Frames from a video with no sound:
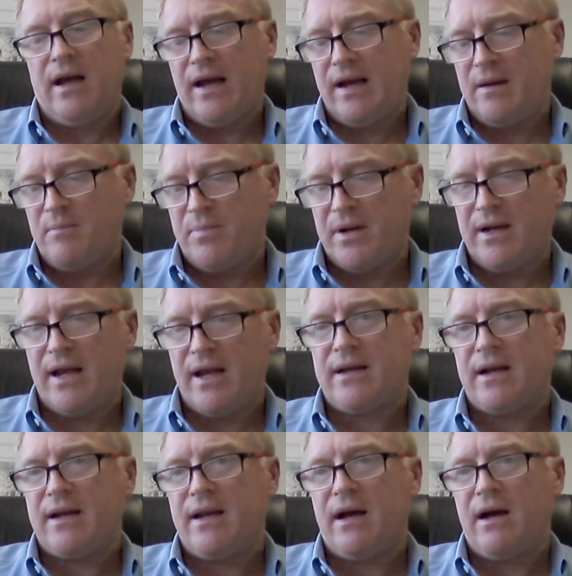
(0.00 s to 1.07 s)
I can
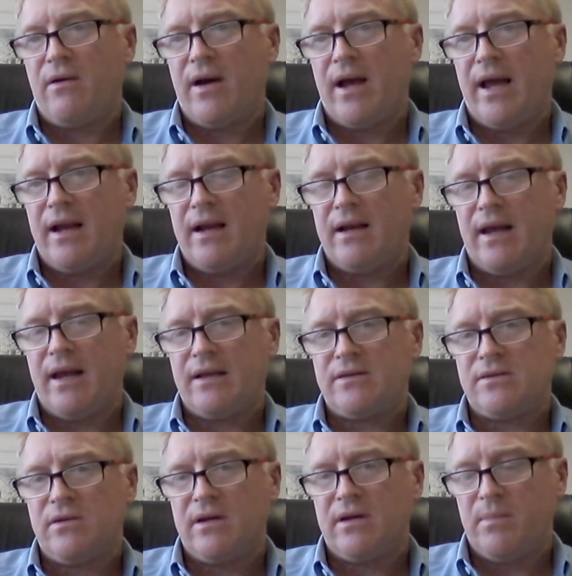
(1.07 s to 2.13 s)
predict it now, and
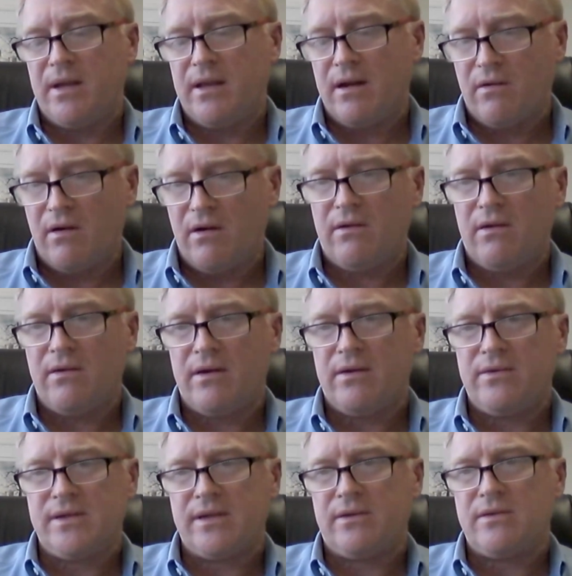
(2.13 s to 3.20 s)
it's going to be the wrong
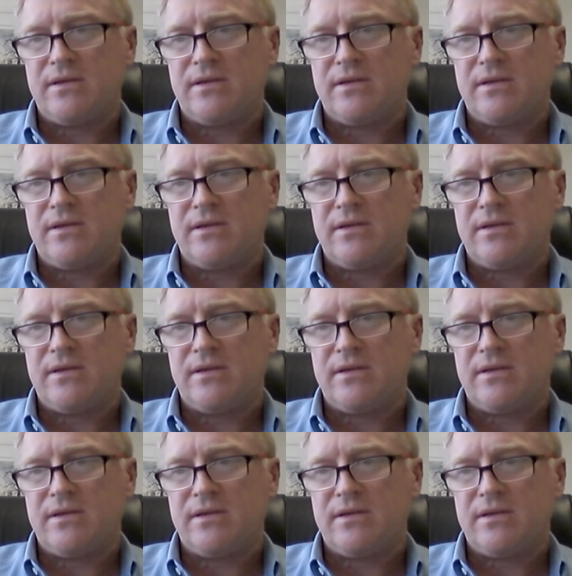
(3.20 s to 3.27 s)
conclusion